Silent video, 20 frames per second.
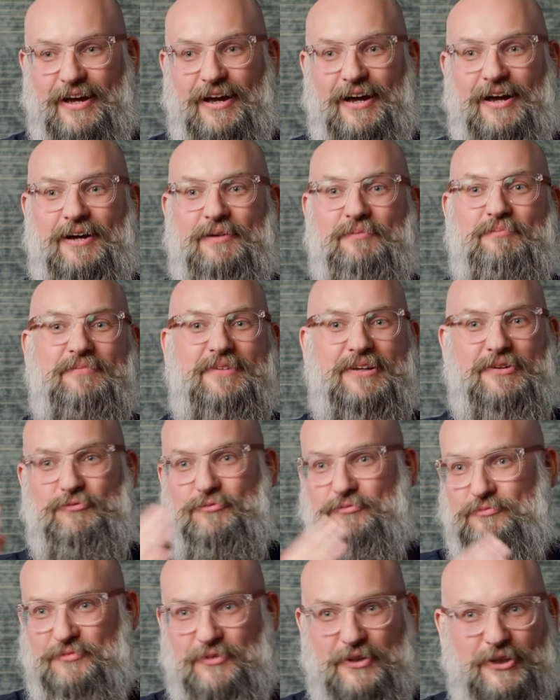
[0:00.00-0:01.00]
uh,
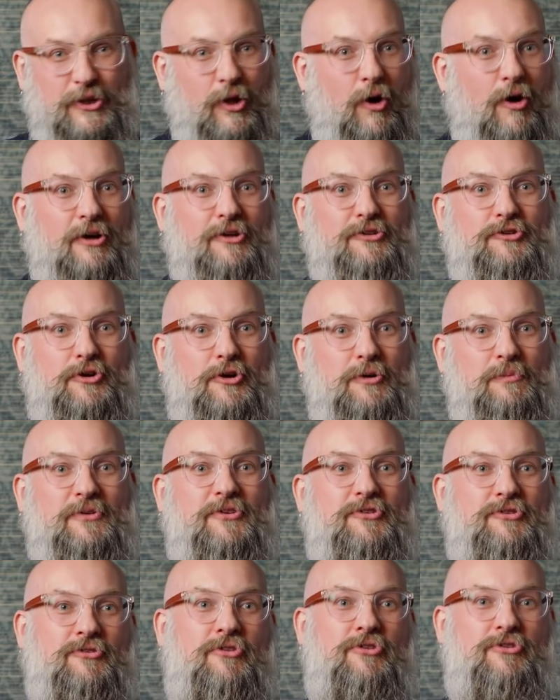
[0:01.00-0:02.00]
long term
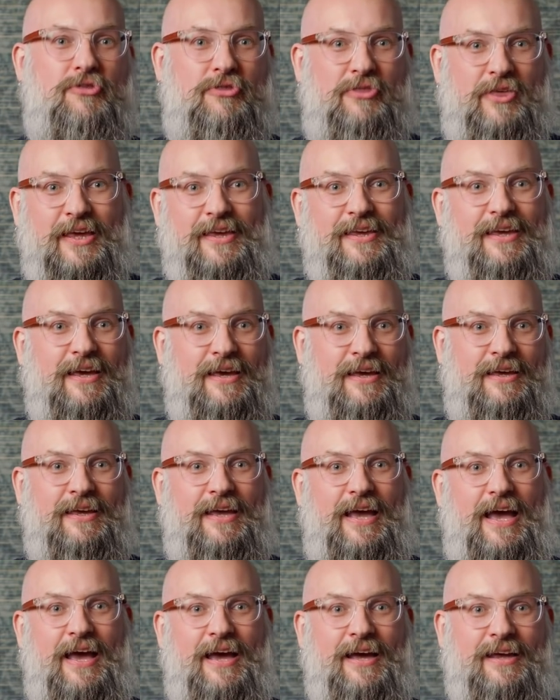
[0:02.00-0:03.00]

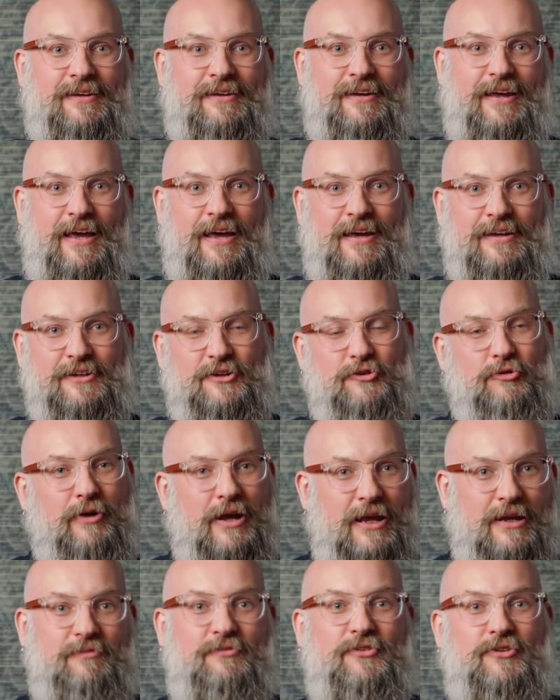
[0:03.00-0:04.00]
thinking and, and
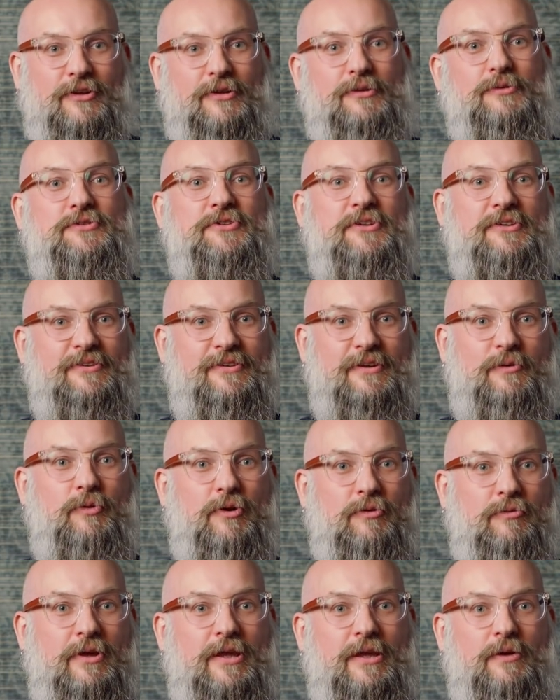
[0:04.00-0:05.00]
creative solutions that
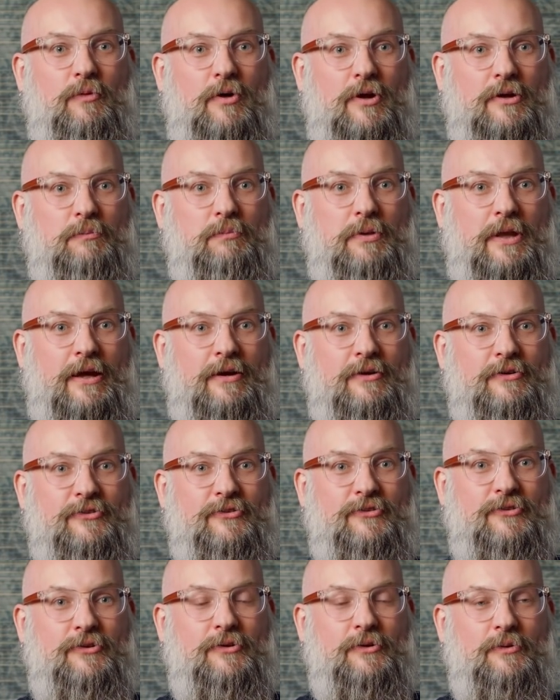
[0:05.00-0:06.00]
we really want
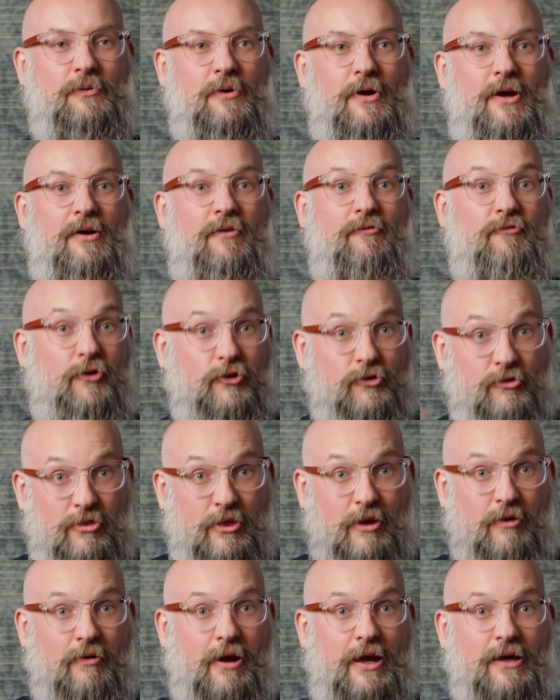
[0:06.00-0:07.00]
players to first
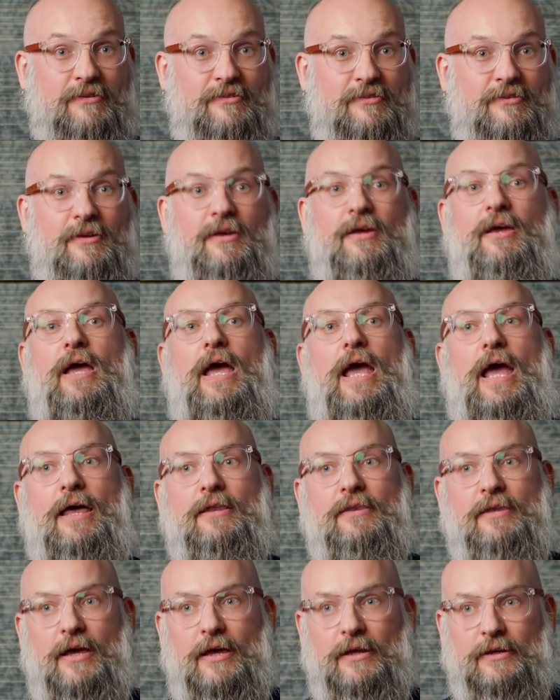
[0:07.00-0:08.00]
theorize
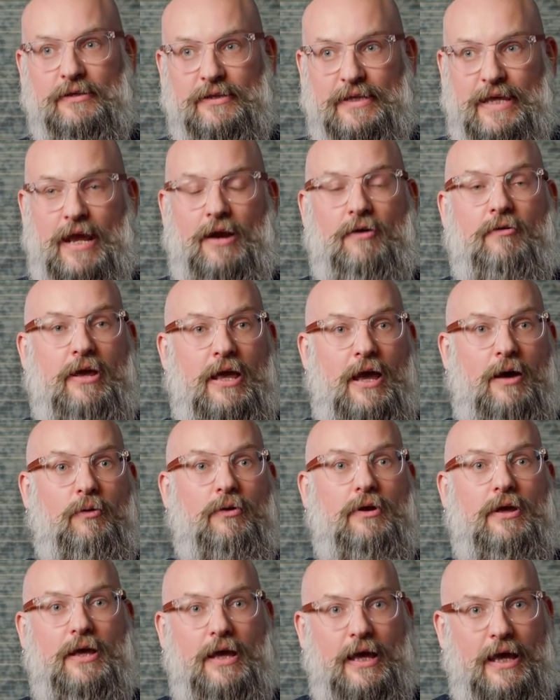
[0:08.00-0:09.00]
and then carry
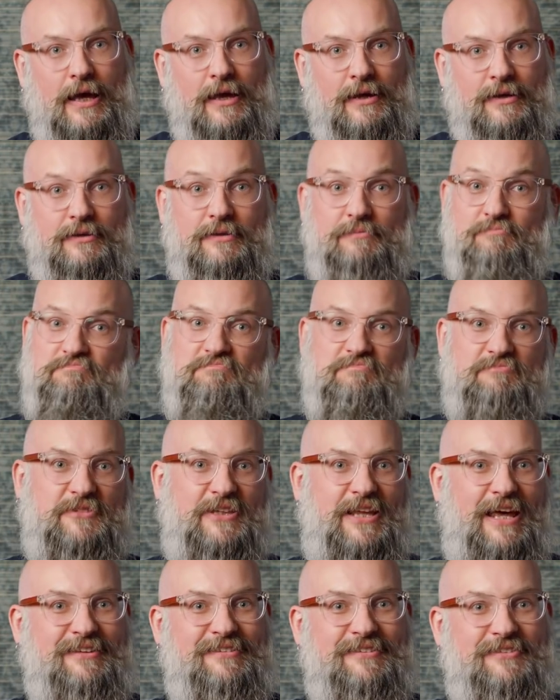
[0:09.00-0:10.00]
out and
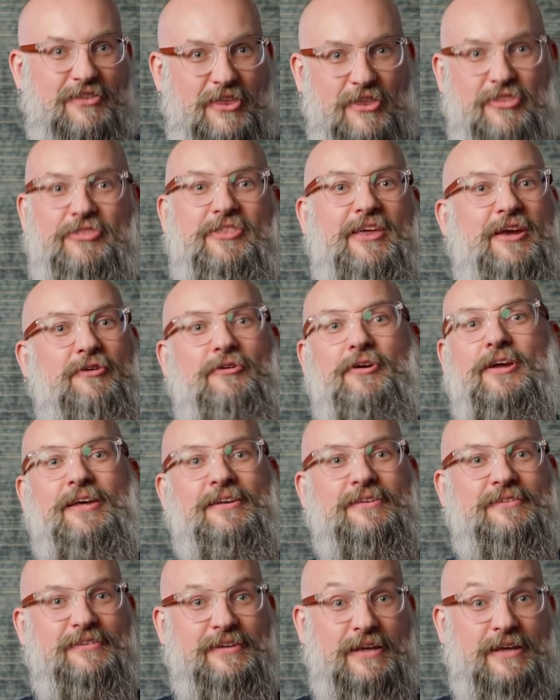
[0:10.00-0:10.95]
test the theory and